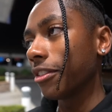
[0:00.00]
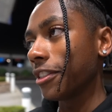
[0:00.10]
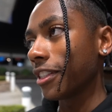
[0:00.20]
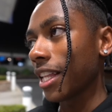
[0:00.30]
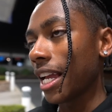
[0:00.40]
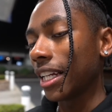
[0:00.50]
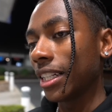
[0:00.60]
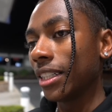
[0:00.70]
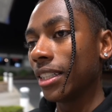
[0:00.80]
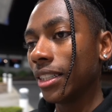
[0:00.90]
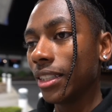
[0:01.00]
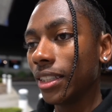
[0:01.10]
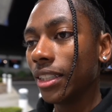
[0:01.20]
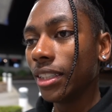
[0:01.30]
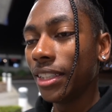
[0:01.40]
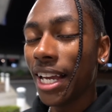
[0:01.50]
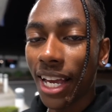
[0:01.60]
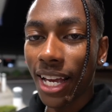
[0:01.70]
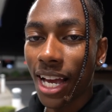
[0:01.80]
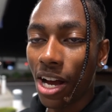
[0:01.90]
was just like,
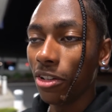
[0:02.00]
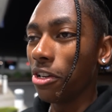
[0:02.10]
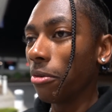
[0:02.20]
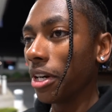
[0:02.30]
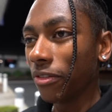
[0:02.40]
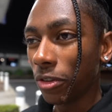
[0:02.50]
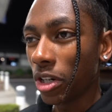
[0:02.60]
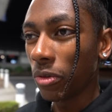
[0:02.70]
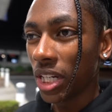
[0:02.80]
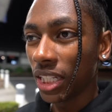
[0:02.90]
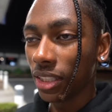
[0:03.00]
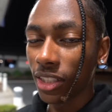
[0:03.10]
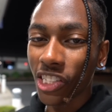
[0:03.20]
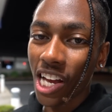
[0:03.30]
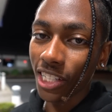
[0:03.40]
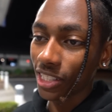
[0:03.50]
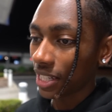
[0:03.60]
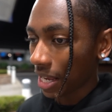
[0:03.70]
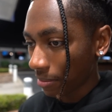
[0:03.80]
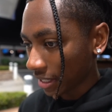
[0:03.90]
yeah, I don't know where everyone went, so I just
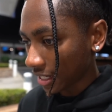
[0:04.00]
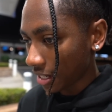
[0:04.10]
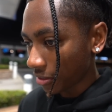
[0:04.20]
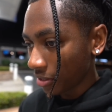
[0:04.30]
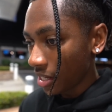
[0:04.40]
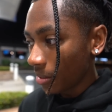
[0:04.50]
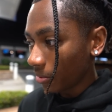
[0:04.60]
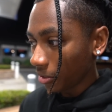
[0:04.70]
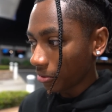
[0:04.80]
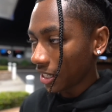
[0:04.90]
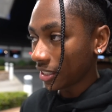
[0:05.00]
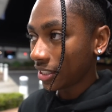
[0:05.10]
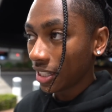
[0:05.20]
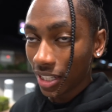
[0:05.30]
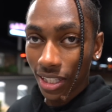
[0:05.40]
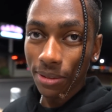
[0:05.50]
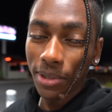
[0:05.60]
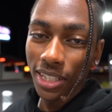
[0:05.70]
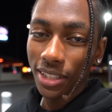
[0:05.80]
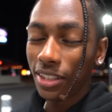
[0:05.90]
came back down. But anyways, let
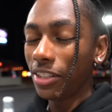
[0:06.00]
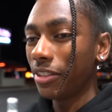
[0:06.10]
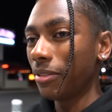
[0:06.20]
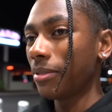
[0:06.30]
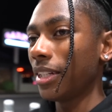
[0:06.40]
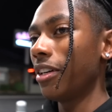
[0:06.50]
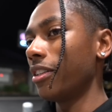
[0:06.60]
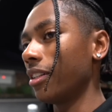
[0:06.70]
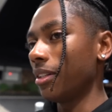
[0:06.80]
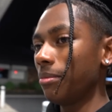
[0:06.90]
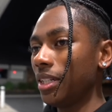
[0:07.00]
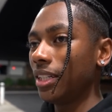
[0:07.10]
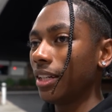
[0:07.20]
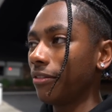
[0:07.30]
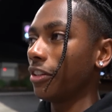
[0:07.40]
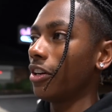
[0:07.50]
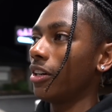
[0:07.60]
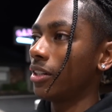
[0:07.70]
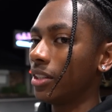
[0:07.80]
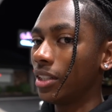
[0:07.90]
me, you know what I'm saying? Hold on, let me give
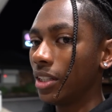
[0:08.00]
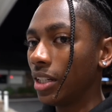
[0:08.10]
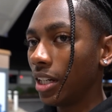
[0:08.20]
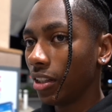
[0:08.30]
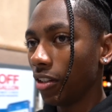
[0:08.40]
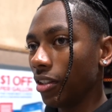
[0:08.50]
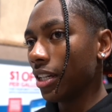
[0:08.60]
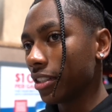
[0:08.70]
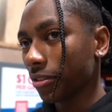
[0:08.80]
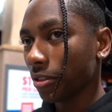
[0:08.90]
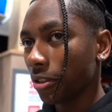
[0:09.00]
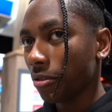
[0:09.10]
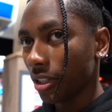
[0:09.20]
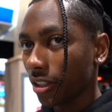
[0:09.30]
y'all a little lesson real quick,